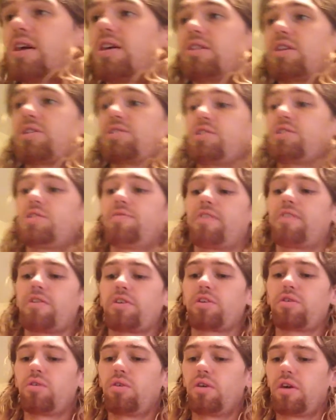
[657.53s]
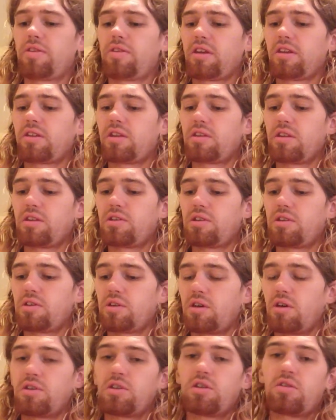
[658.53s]
but not least, this is very cool. I think that this
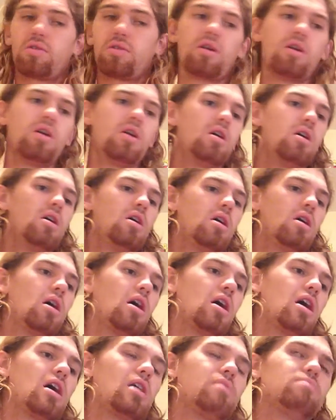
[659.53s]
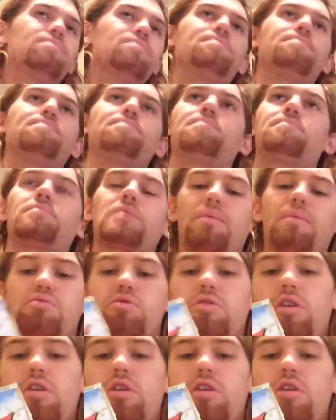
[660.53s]
is also a